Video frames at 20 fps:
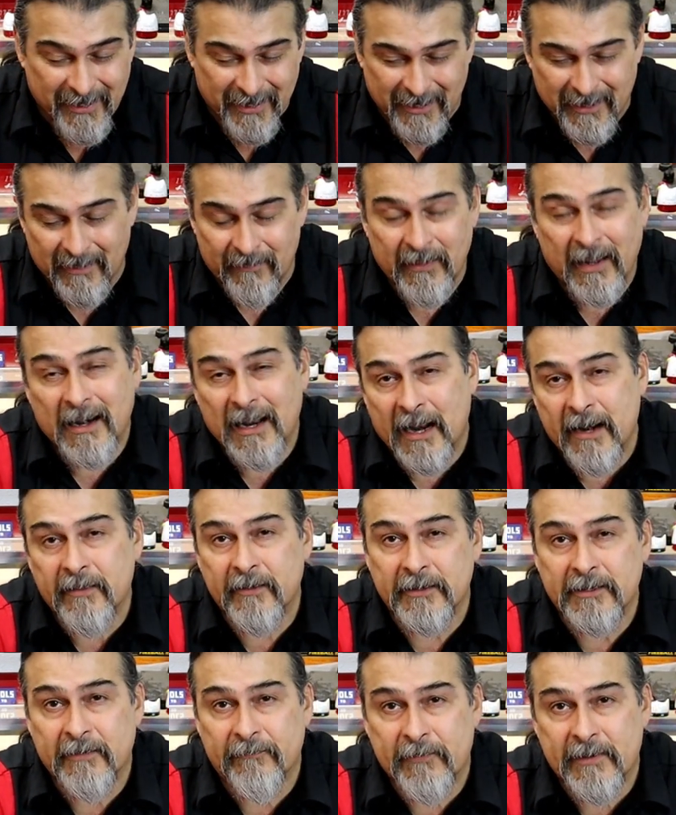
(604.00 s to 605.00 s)
a lot of
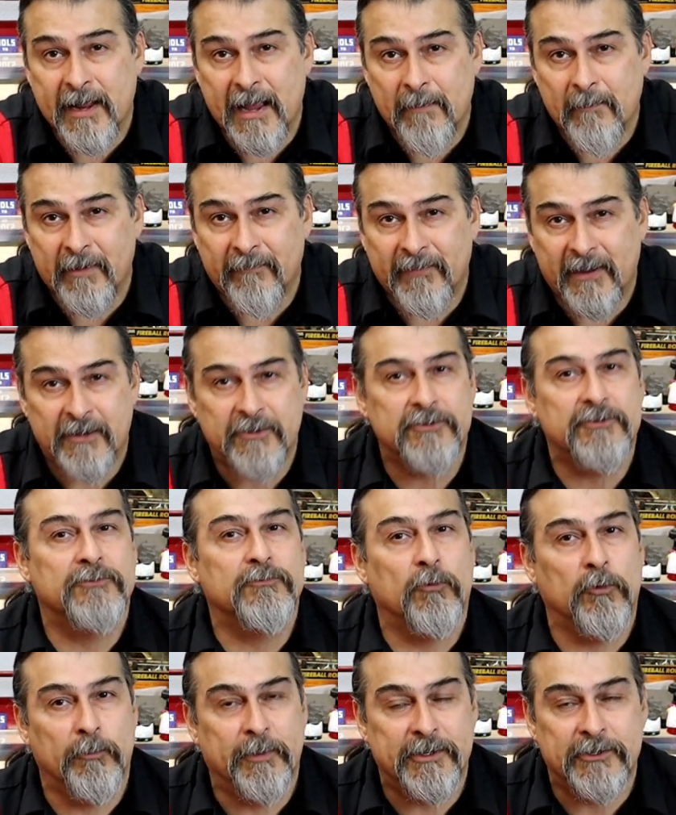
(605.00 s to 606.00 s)
the different cam manufacturers
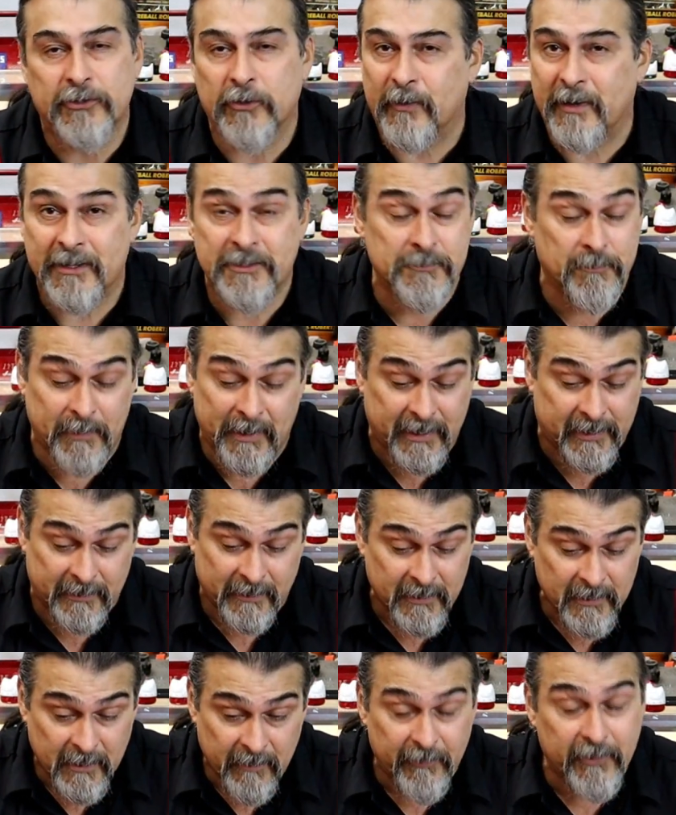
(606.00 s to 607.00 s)
will be 2-inch, but
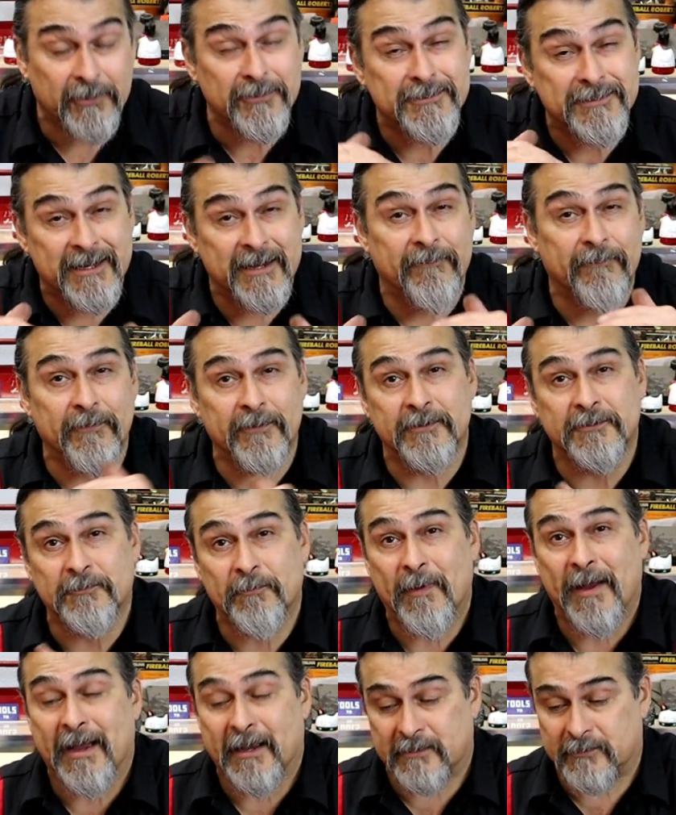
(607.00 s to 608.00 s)
there's different
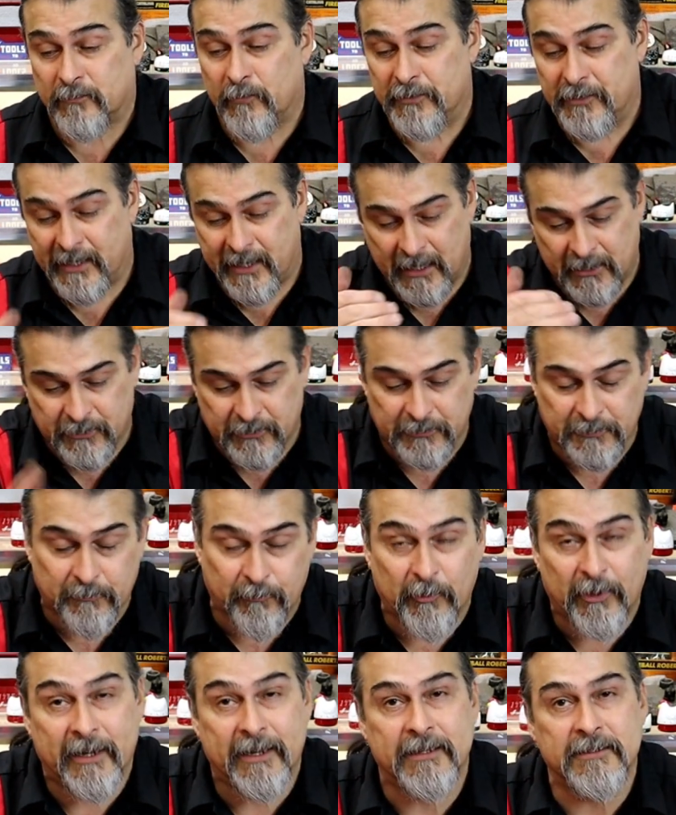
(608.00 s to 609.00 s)
specs. When you get your
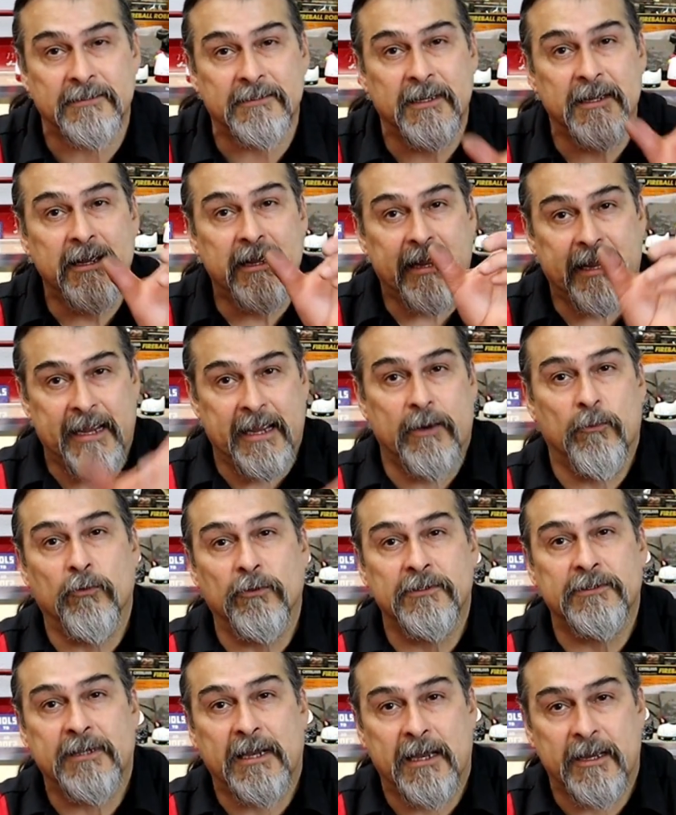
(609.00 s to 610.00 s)
springs, it
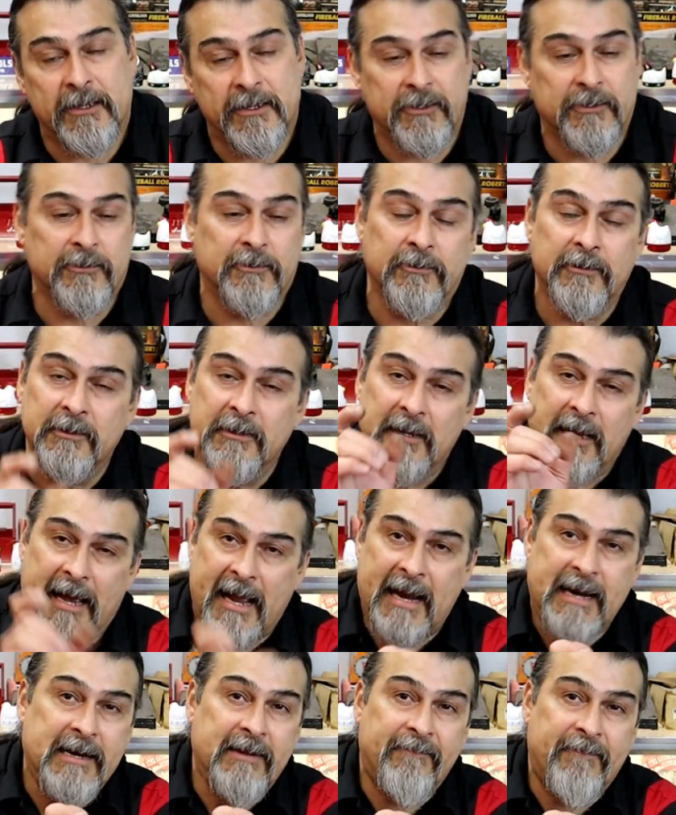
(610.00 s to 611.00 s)
will tell you
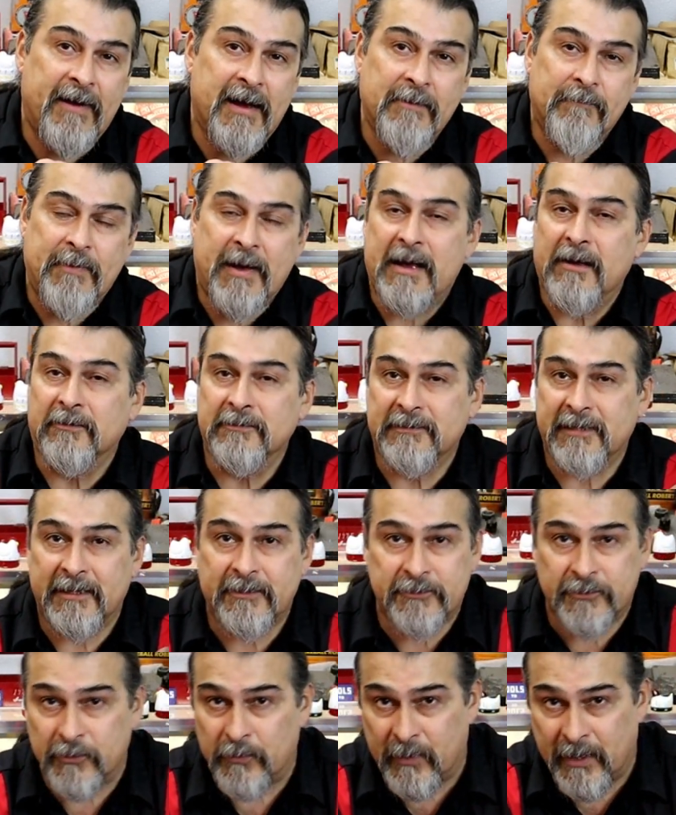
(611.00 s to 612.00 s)
85 pounds
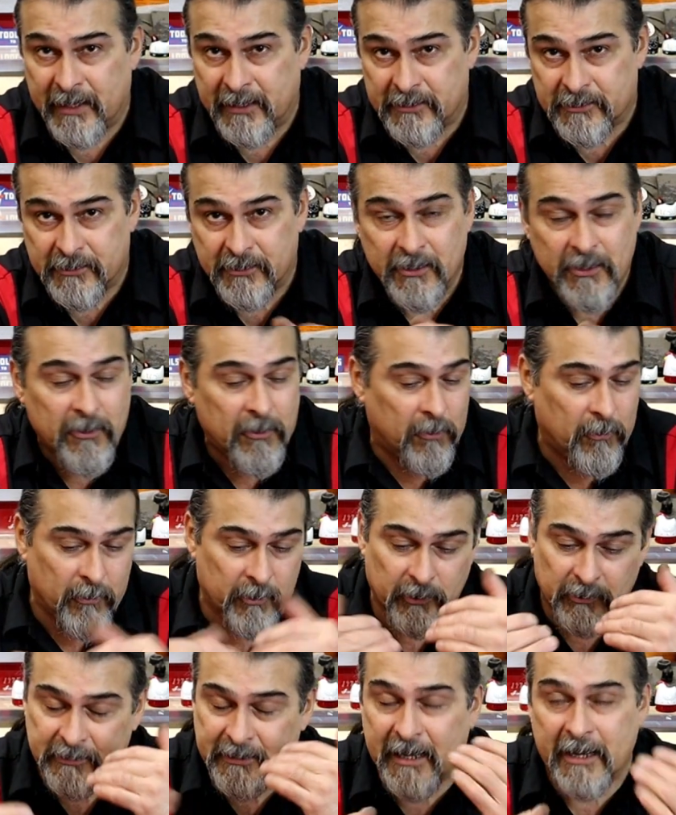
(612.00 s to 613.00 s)
at 2-inch, or
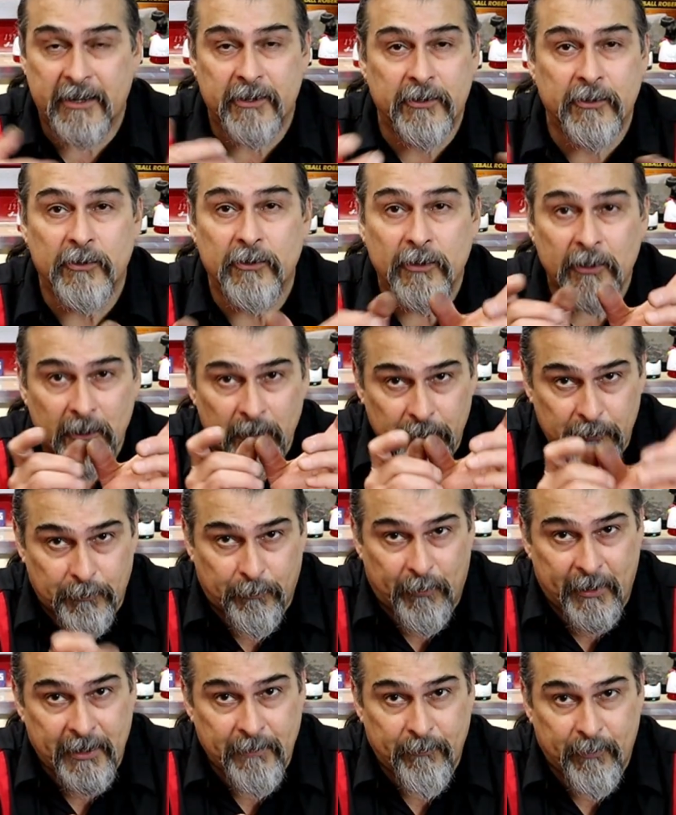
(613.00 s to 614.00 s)
it'll tell you
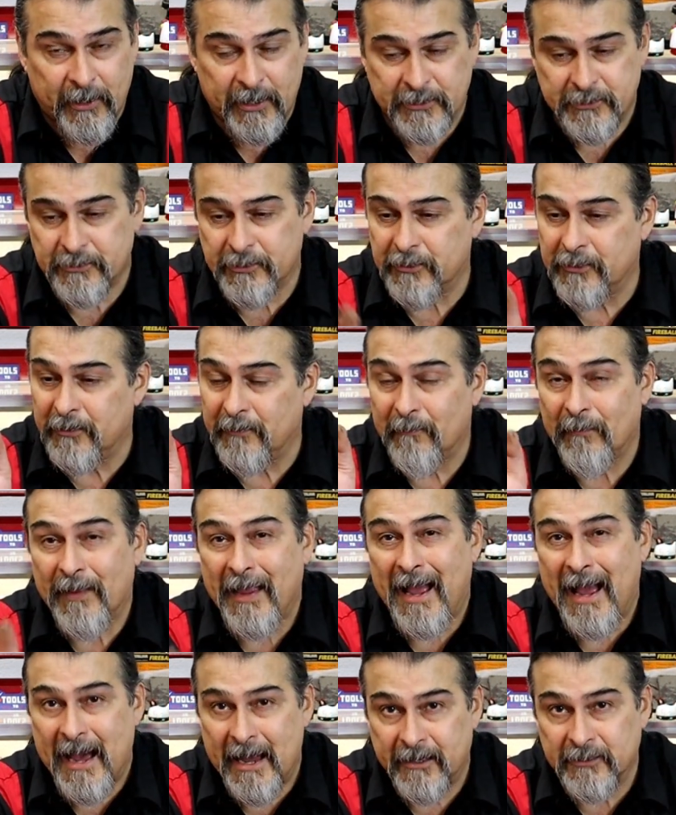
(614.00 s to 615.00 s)
spring pressure
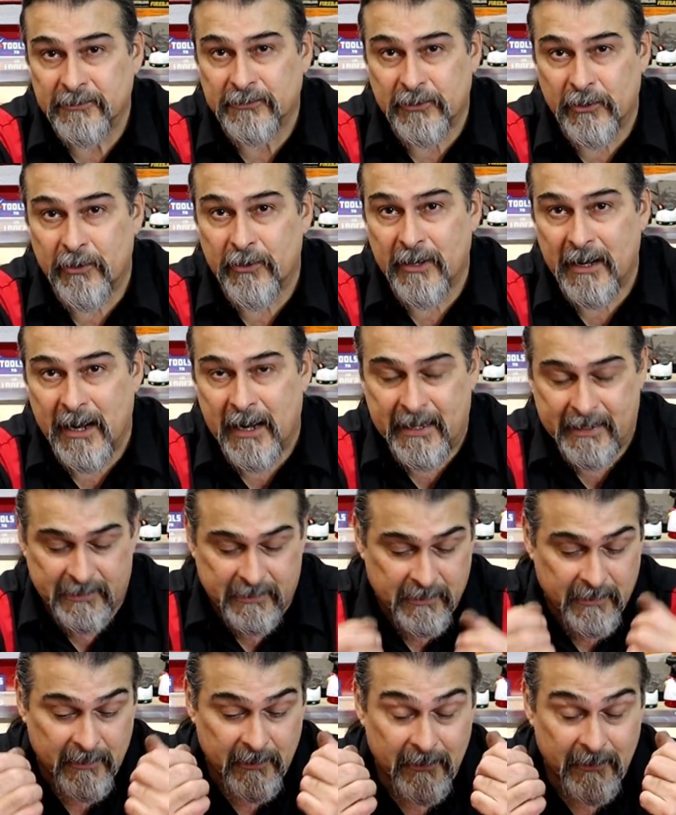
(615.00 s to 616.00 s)
at a certain height.